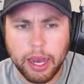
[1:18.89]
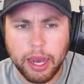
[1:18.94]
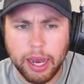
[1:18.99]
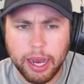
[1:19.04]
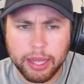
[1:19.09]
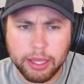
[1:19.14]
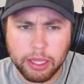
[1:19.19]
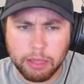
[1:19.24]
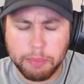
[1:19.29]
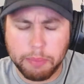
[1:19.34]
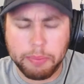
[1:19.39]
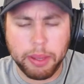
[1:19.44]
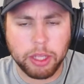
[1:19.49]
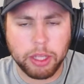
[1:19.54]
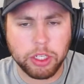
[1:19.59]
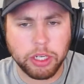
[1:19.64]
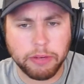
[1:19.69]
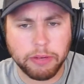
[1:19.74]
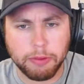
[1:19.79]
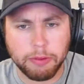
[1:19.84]
I thought the
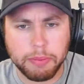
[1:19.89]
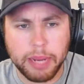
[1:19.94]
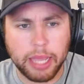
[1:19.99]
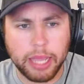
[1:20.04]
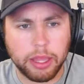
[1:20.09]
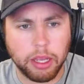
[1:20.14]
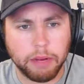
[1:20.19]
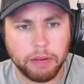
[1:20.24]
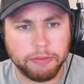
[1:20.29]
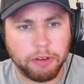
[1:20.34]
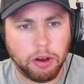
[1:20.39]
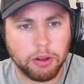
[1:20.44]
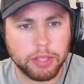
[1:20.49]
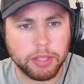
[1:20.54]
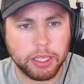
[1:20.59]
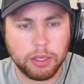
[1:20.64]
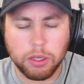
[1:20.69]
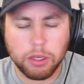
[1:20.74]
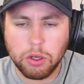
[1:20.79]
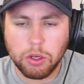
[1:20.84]
pitching from Nathan
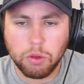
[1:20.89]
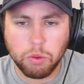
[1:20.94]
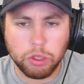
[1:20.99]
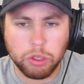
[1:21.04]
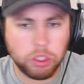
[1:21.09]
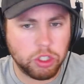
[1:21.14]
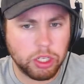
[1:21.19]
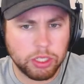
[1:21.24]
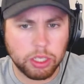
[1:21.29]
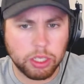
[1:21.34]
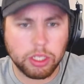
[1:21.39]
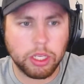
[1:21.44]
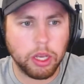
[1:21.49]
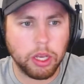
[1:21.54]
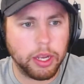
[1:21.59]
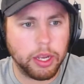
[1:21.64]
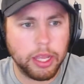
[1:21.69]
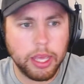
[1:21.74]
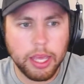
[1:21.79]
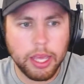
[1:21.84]
Eovaldi was just as
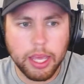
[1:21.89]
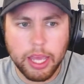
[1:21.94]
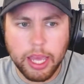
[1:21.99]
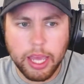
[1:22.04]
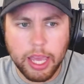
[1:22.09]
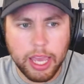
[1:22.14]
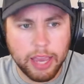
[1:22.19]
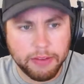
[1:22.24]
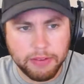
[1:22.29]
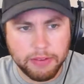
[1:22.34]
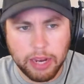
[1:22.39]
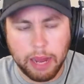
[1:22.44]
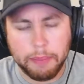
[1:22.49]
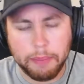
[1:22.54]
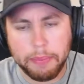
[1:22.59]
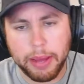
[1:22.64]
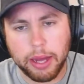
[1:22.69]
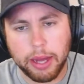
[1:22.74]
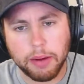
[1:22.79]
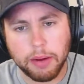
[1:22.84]
good, if
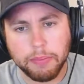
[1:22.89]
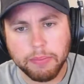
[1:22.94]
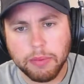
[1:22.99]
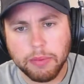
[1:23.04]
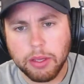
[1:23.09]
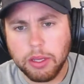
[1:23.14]
not better.